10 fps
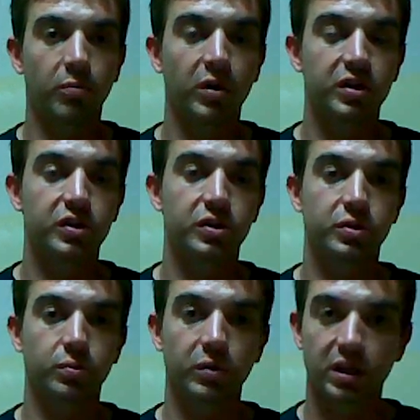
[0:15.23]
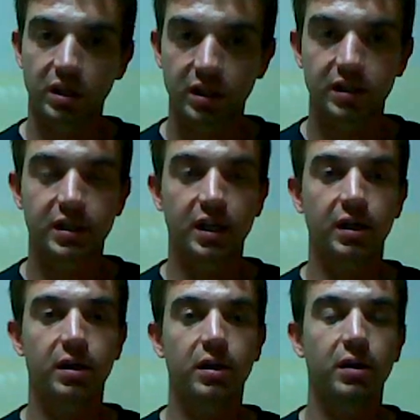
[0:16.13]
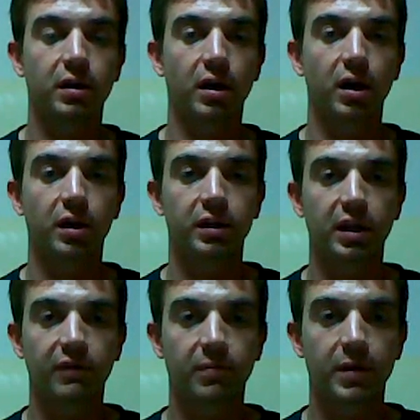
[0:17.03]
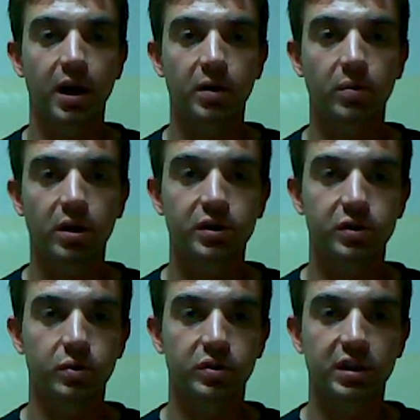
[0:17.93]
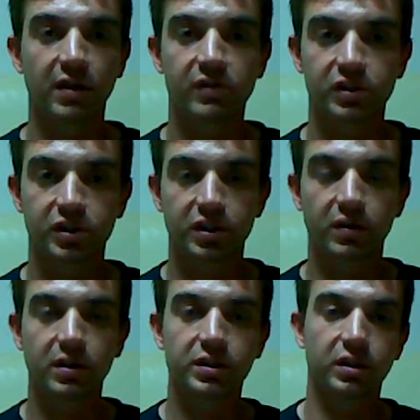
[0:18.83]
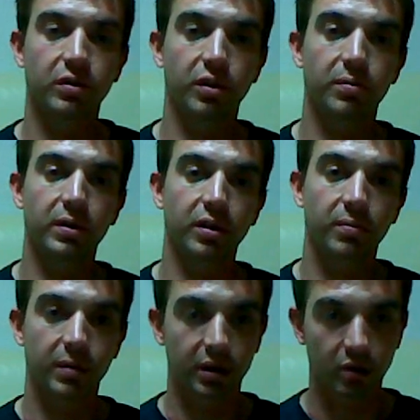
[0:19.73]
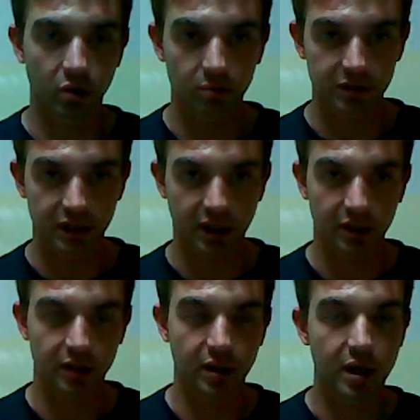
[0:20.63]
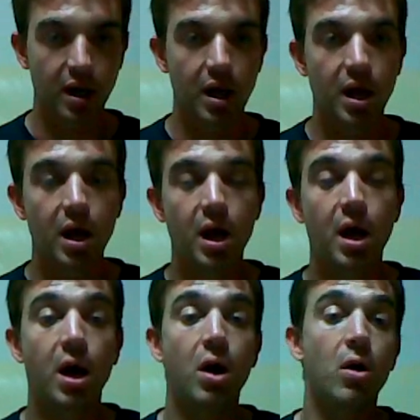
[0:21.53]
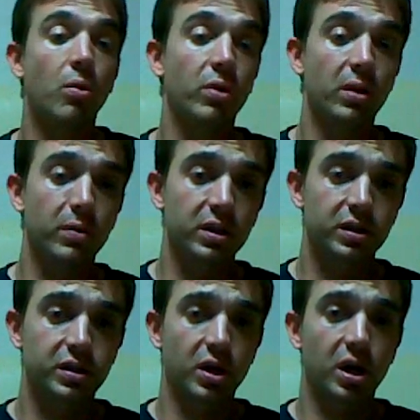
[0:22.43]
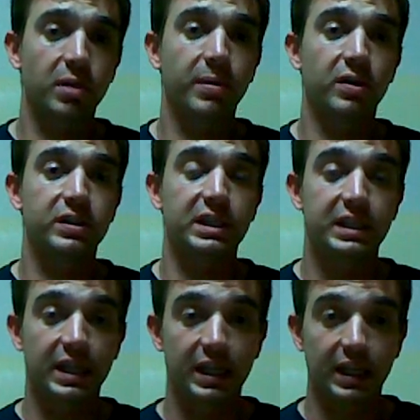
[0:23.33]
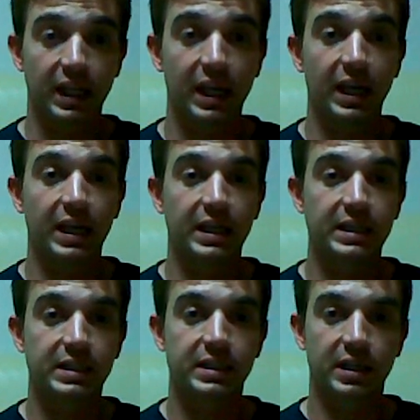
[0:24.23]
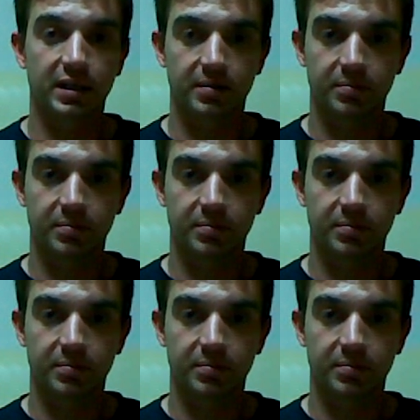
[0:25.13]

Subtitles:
which we need to take the game from Hanwha to salvage the series and go 3-3 on the homestand. What I wanted to talk about today is